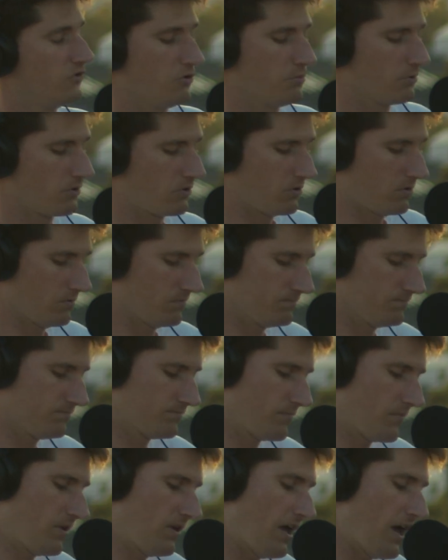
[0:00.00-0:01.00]
Super cool.
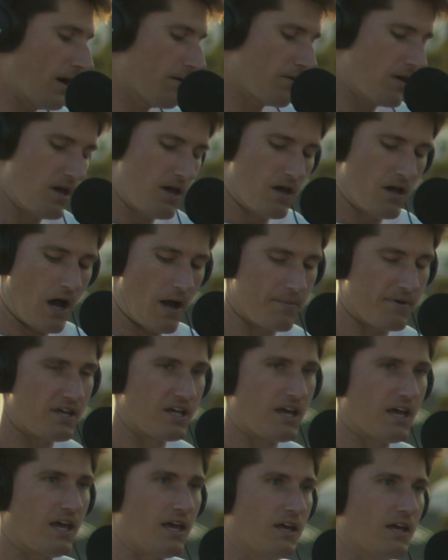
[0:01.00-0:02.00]
Yeah. I mean,
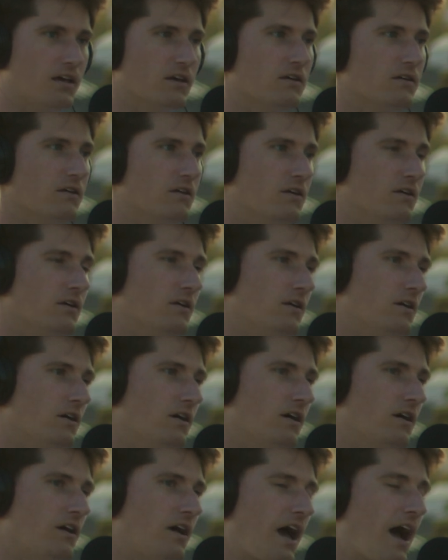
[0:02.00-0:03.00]

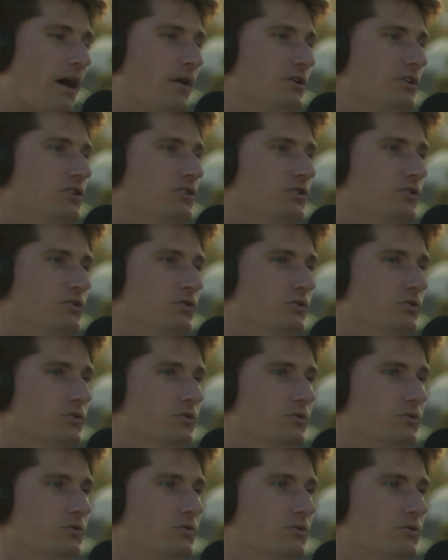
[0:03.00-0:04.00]
how do
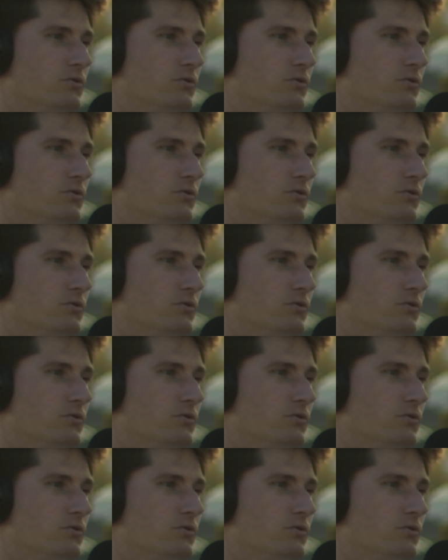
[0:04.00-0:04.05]
you